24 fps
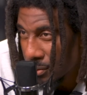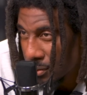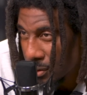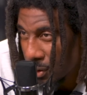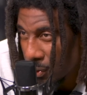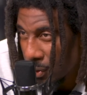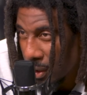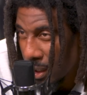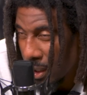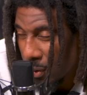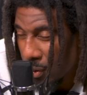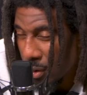the
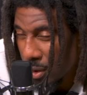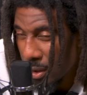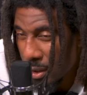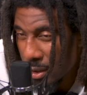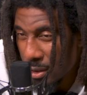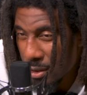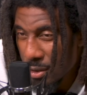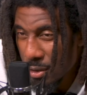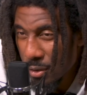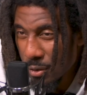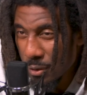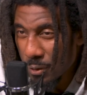way I
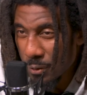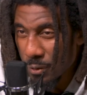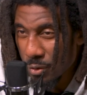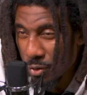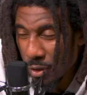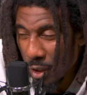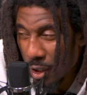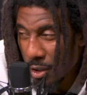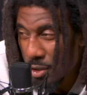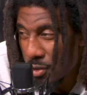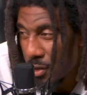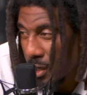wanted it to,
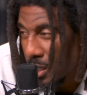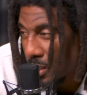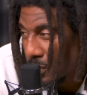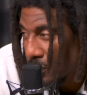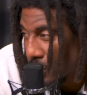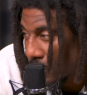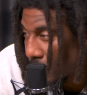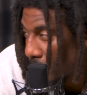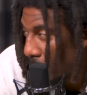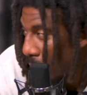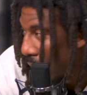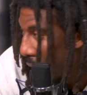so I
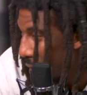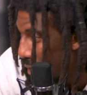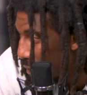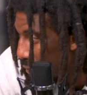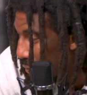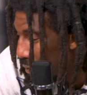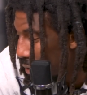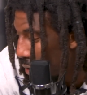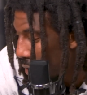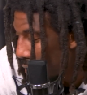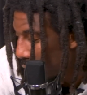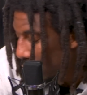transferred back to
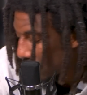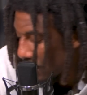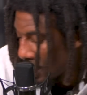Florida.